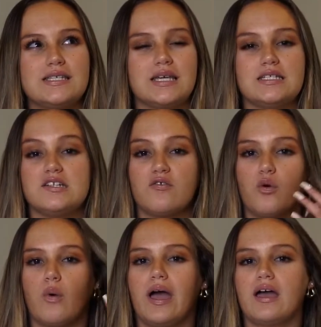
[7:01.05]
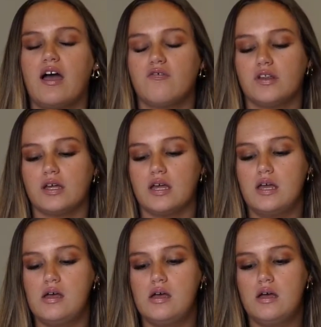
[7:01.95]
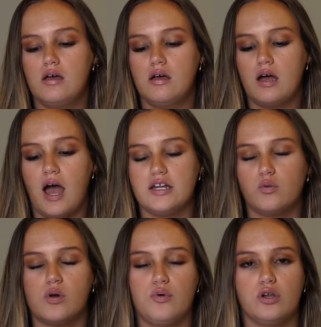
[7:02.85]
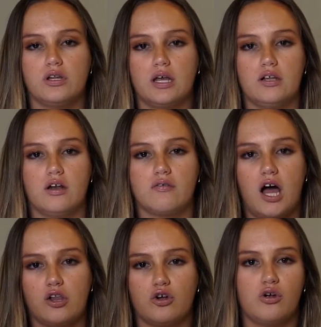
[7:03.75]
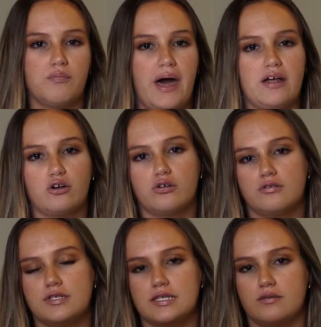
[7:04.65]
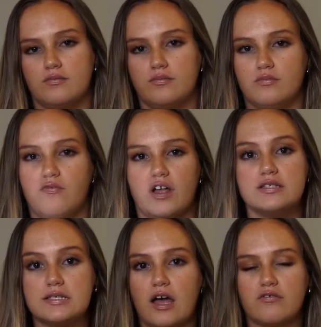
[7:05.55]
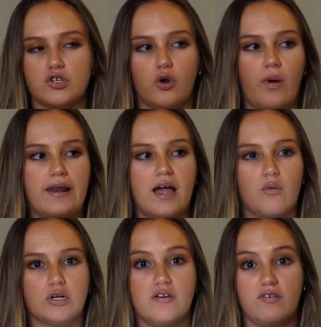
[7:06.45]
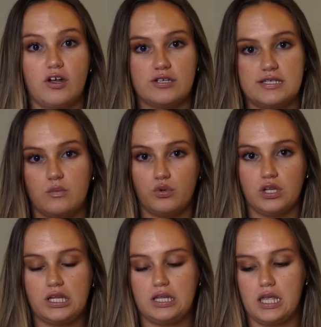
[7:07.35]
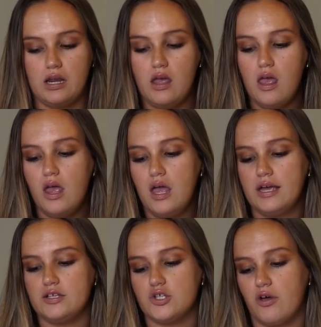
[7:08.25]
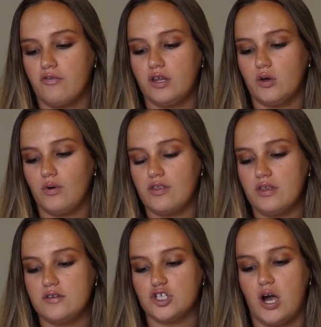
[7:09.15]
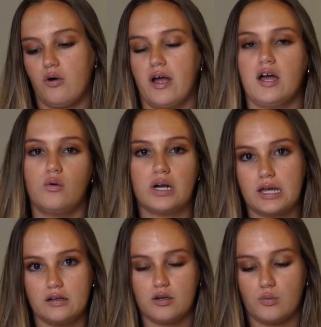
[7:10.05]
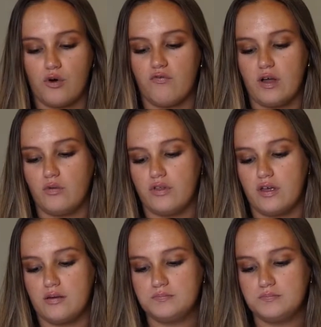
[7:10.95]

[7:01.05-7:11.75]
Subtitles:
in like a different way. I feel like I didn't want to pull in like a lot of color and patterns and fun stuff to our wedding. I wanted it very simple and clean. And so I feel like with the shower, I kind of want to get a little more fun with it.